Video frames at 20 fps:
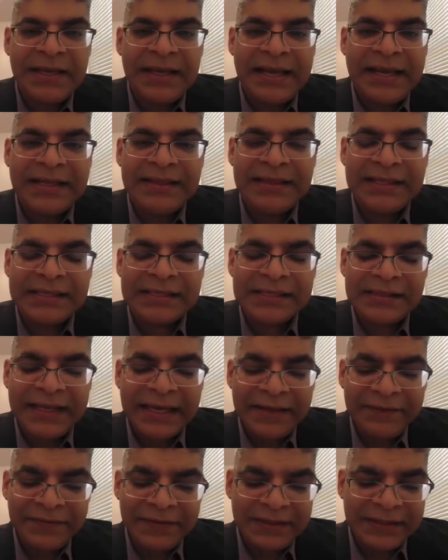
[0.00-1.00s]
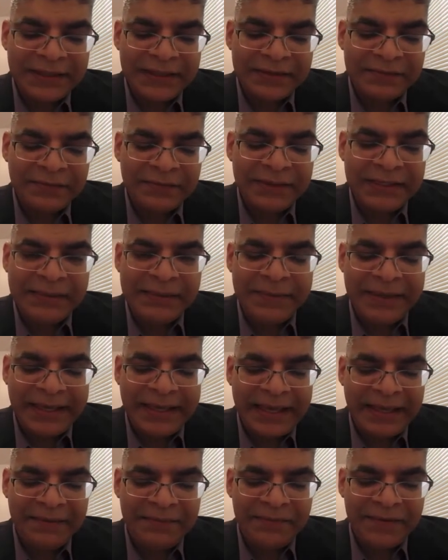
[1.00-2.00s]
And this life alert really
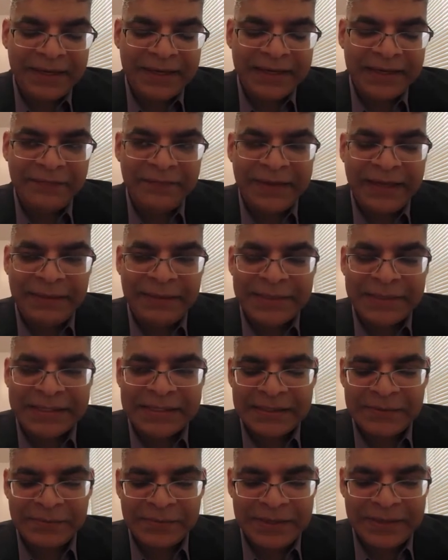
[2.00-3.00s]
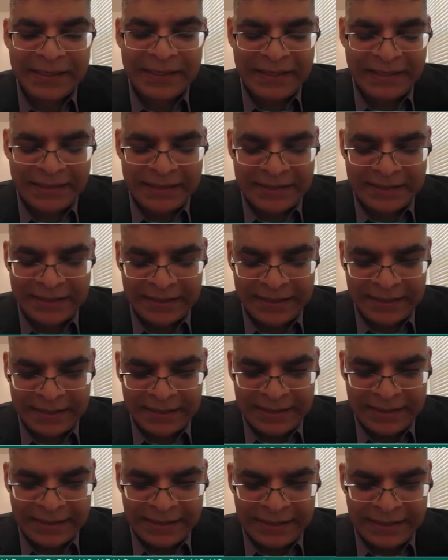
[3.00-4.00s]
became very famous in
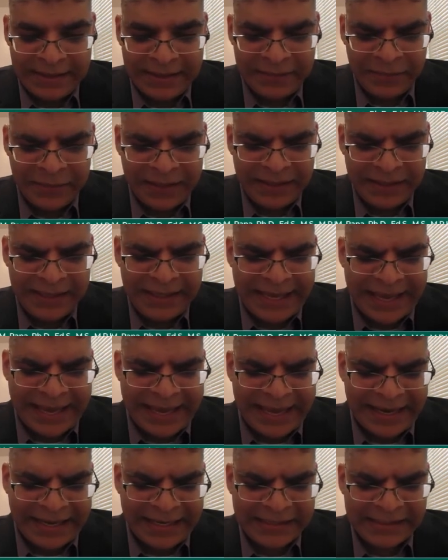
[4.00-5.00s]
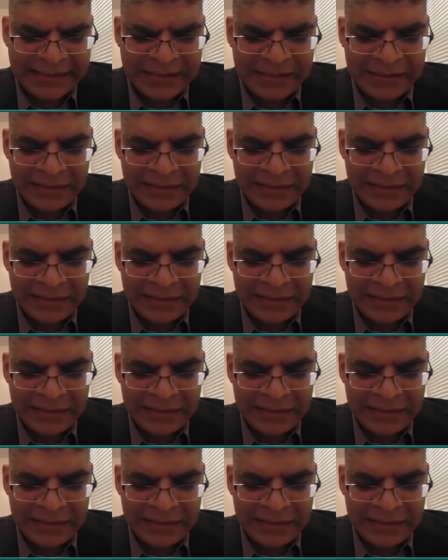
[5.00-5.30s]
one of the ads,